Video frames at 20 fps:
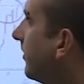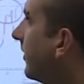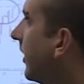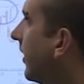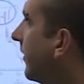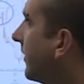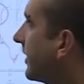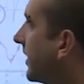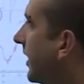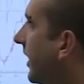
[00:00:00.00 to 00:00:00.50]

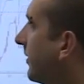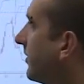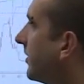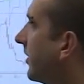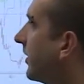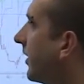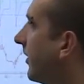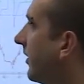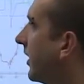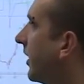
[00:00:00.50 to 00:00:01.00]
over time,
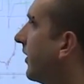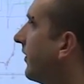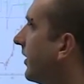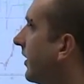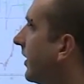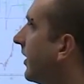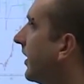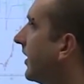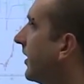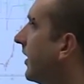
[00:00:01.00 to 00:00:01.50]
so going over
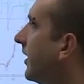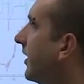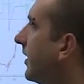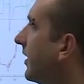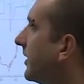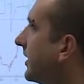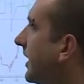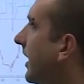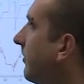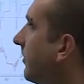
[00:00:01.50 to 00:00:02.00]

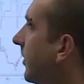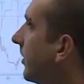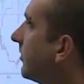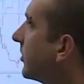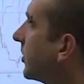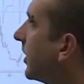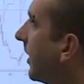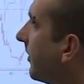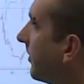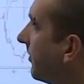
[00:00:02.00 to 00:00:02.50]
a set
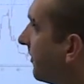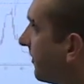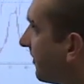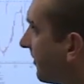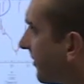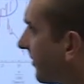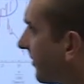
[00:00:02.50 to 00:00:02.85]
bump trap.